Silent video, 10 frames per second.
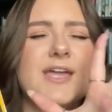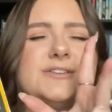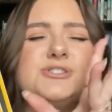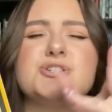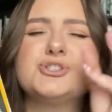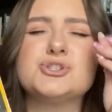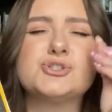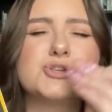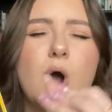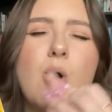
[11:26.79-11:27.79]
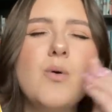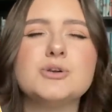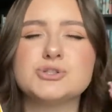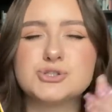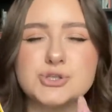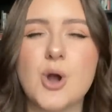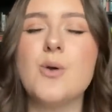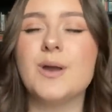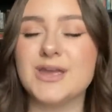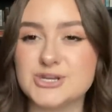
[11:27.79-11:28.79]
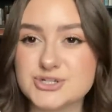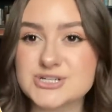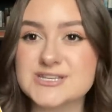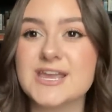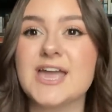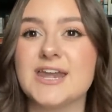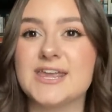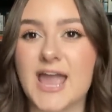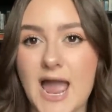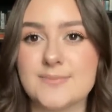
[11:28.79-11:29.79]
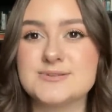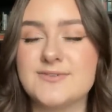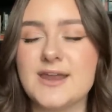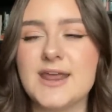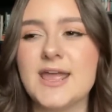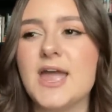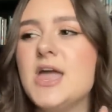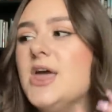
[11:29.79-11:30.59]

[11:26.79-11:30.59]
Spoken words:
It's just so, so interesting and captivating.